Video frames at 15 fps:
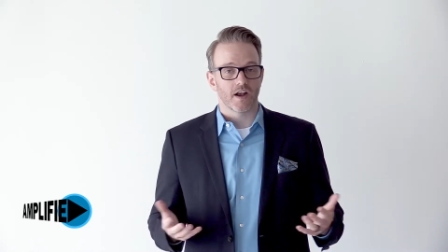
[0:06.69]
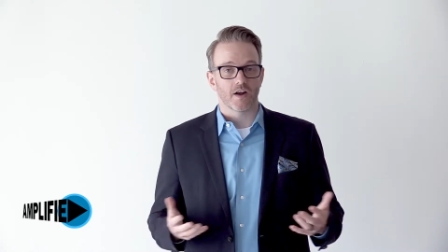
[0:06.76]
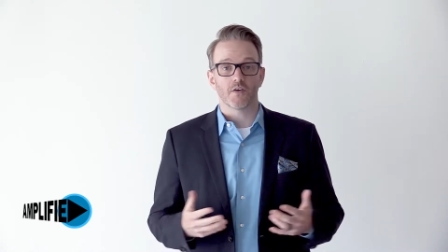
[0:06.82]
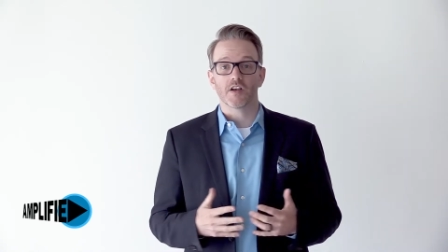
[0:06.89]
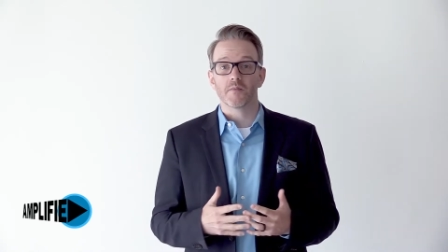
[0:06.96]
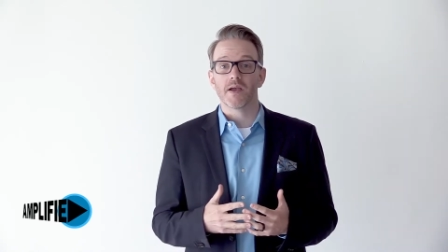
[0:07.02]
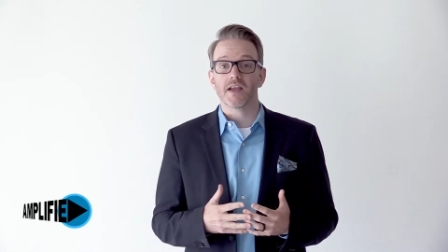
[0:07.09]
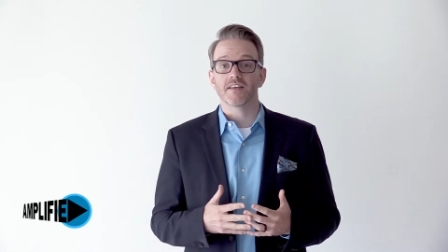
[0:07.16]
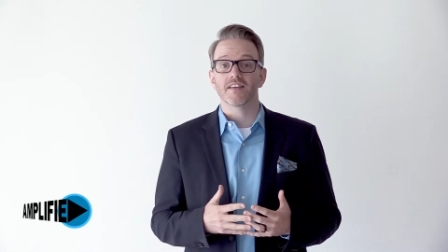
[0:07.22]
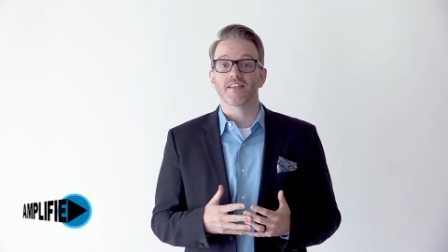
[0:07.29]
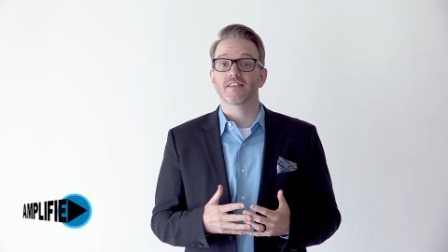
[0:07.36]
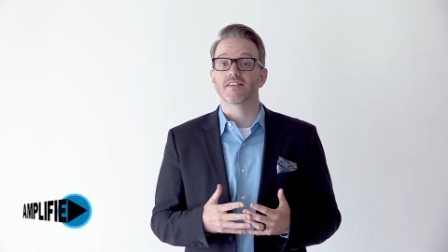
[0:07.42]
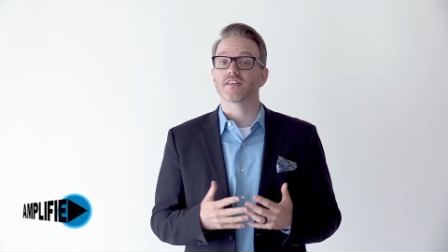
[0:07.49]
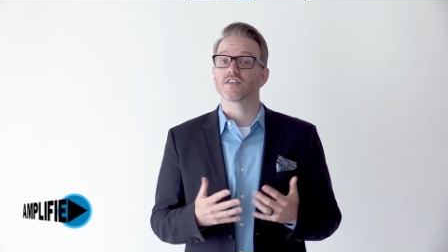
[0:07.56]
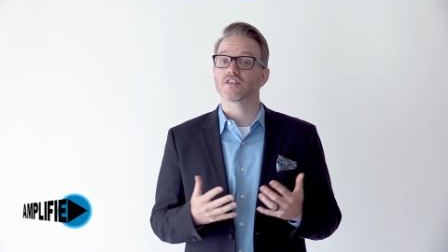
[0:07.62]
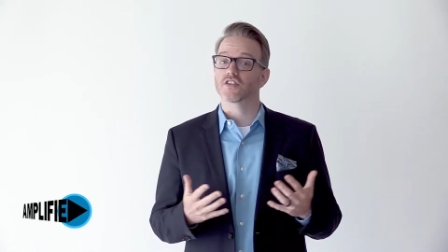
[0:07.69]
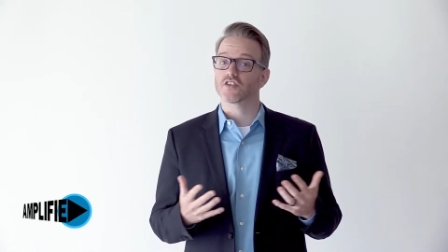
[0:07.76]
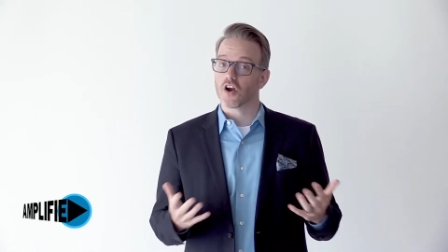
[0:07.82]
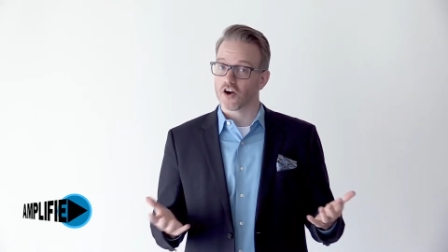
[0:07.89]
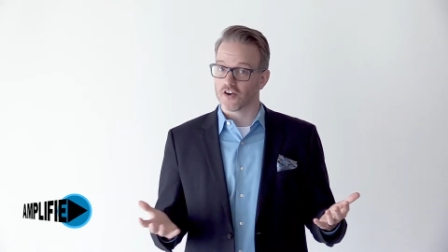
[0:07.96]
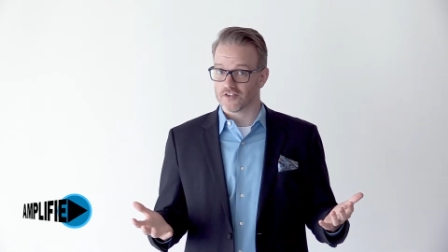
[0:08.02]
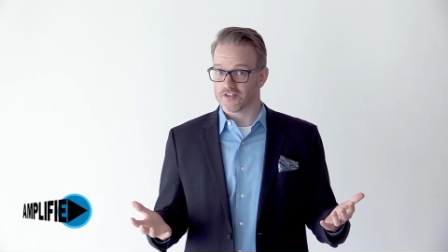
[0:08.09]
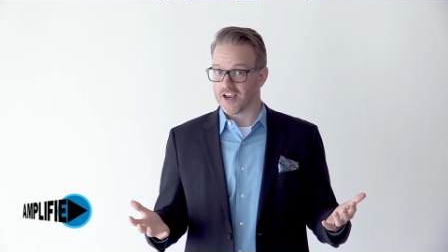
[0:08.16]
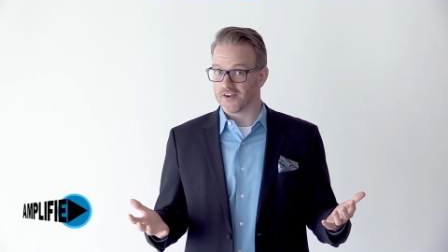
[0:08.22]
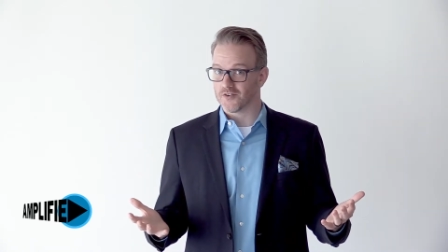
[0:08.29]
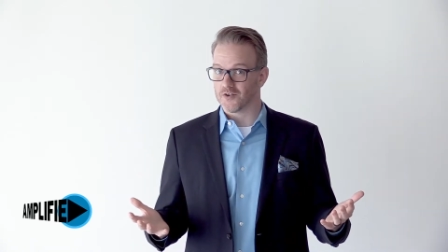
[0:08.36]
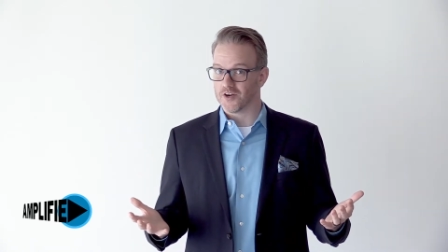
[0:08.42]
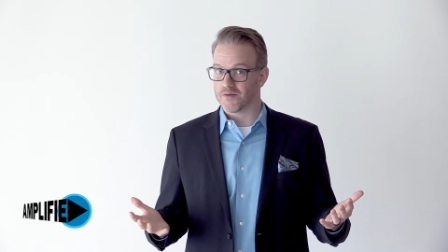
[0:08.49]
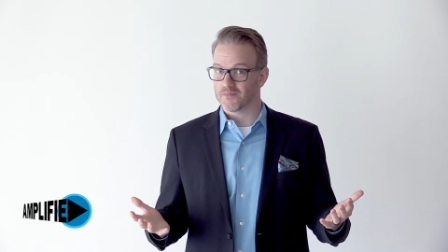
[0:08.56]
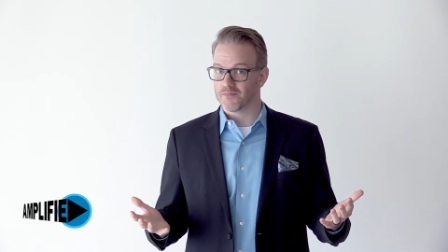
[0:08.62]
I recommend the STARS
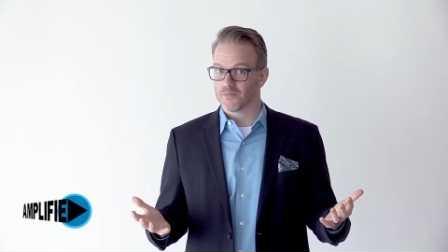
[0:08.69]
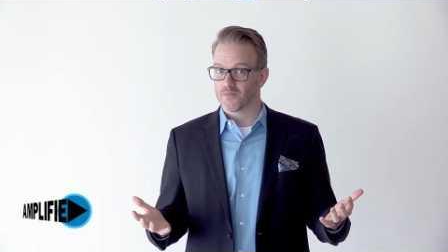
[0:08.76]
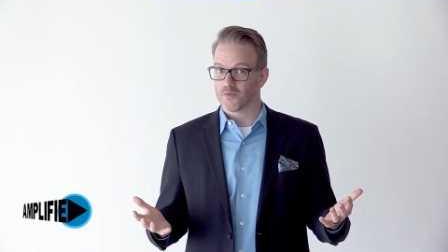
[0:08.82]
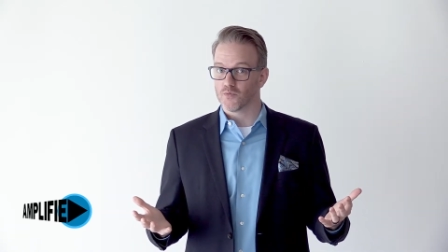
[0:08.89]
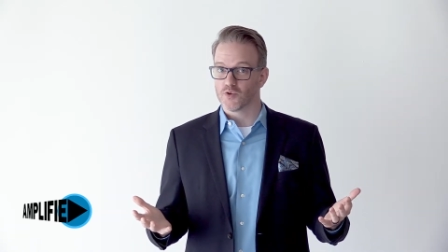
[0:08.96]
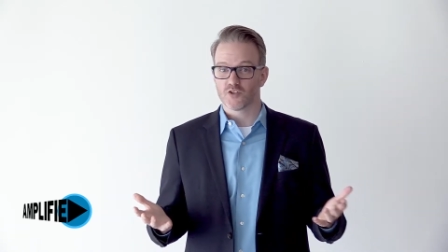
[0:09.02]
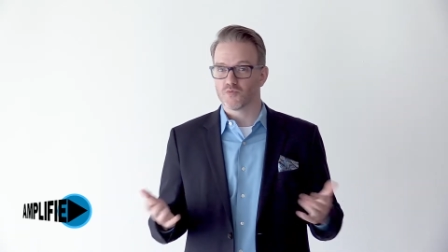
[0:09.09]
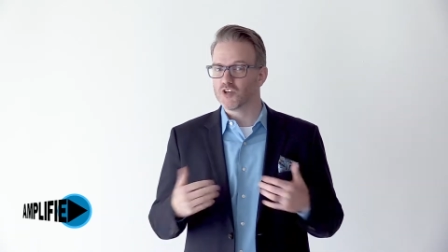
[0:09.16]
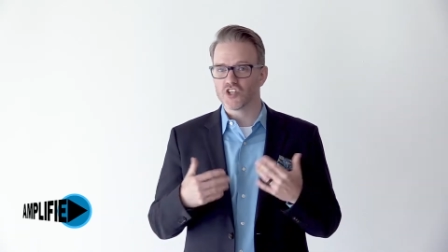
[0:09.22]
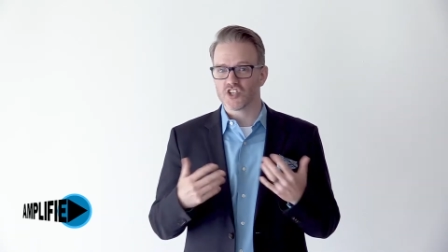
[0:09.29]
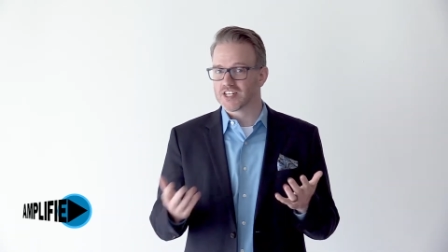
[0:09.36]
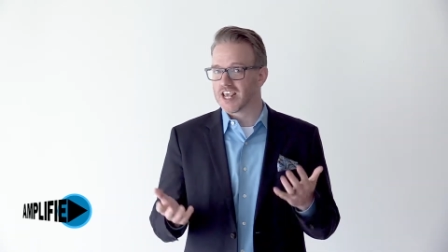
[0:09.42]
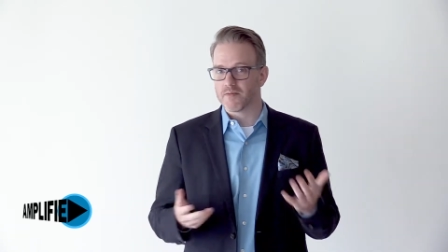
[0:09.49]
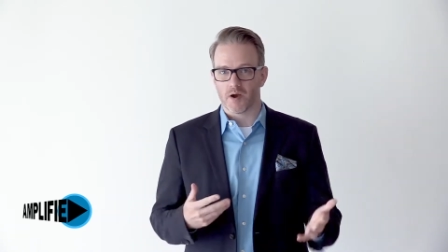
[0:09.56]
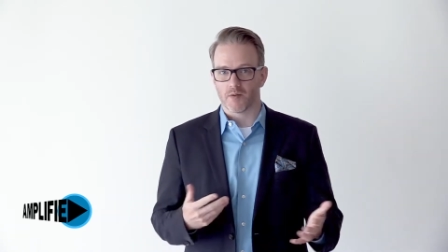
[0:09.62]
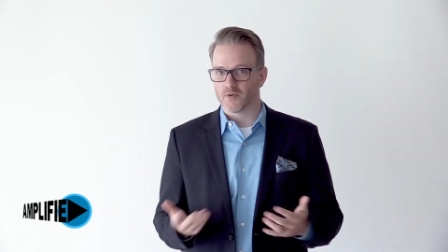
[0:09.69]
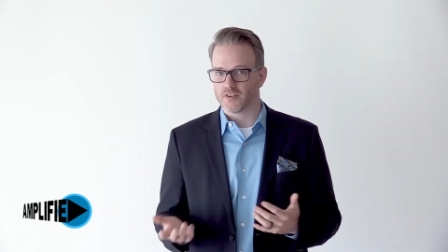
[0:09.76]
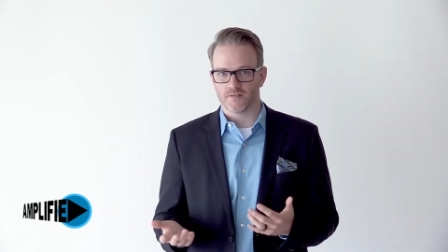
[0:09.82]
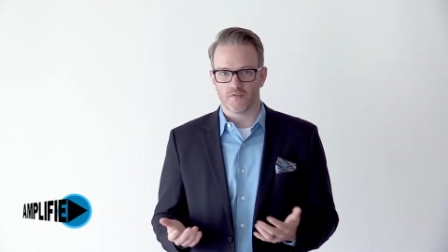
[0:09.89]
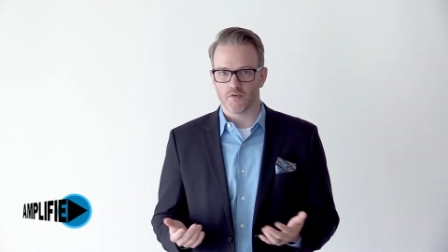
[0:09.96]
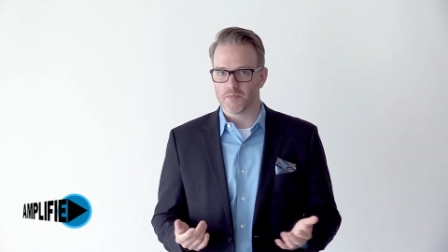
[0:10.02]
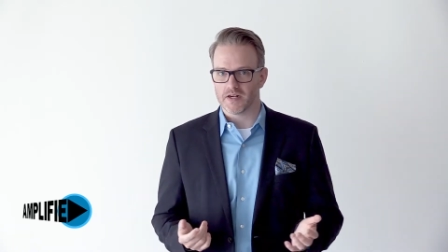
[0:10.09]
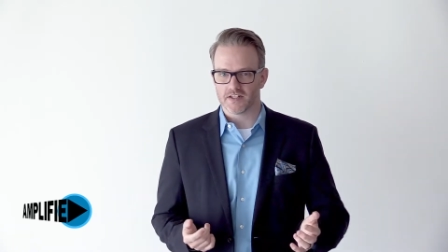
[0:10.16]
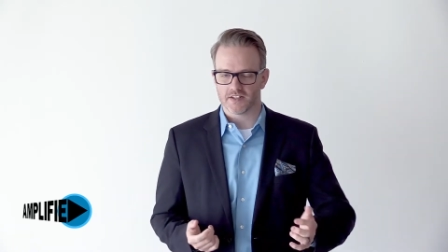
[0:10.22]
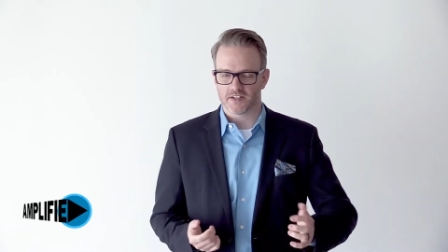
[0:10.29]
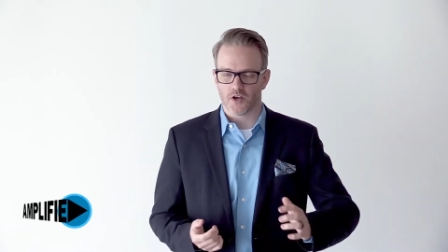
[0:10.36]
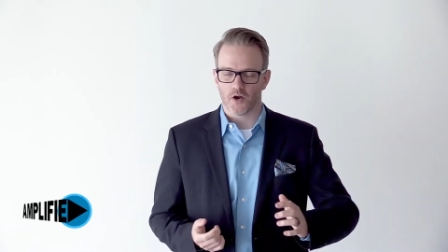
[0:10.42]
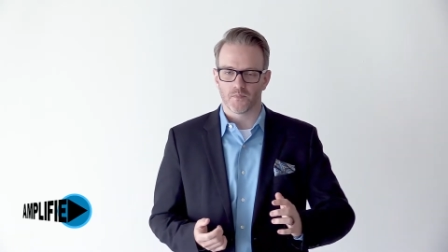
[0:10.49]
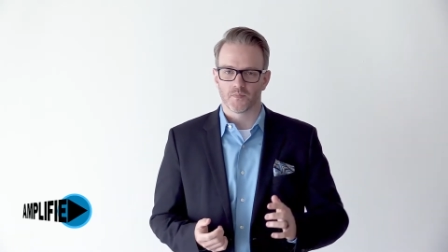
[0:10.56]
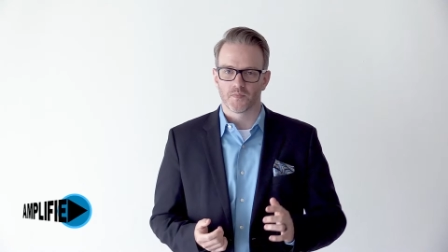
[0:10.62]
acronym, which we just came up with a few minutes
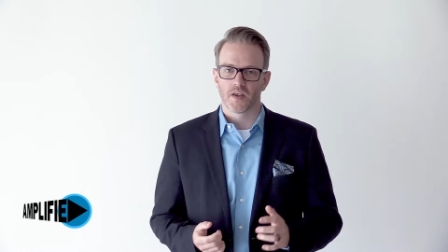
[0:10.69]
ago.